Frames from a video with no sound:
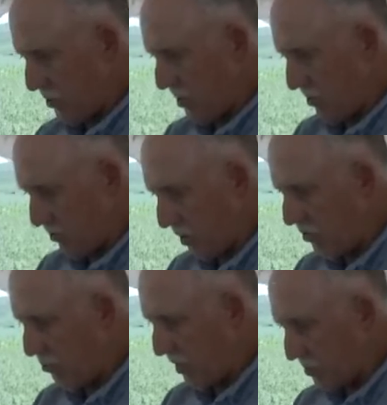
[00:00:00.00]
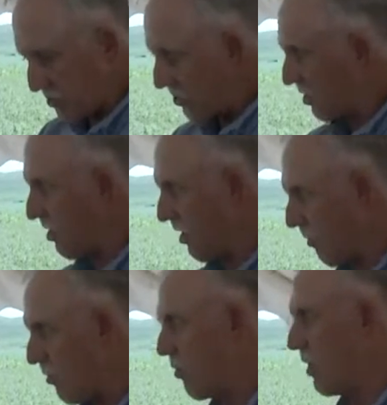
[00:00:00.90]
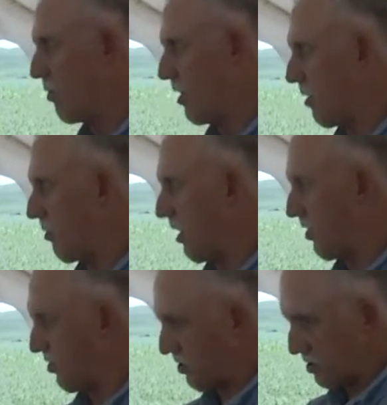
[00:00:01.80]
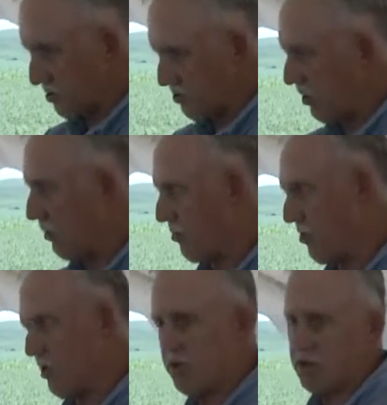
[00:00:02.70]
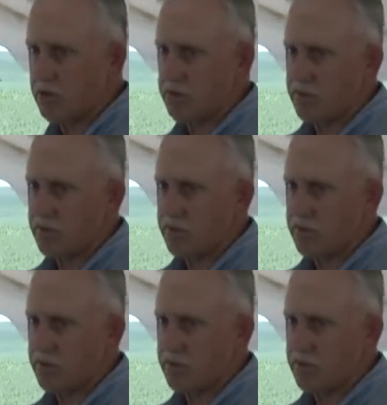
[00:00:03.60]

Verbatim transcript: we would probably say the number one way to manage it is crop rotation.